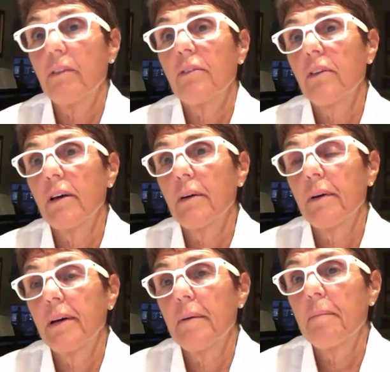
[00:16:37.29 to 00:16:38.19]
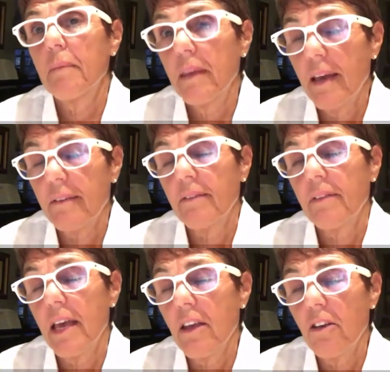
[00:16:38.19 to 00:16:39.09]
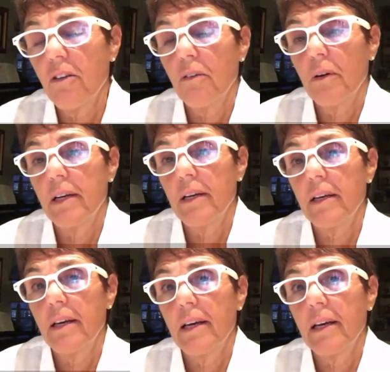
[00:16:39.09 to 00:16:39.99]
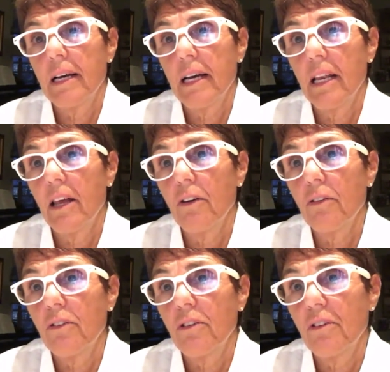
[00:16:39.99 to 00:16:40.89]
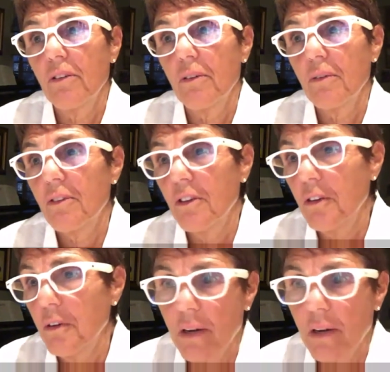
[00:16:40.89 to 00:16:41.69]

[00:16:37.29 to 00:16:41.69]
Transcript: So um, yes, thank you, and uh, hello to to you.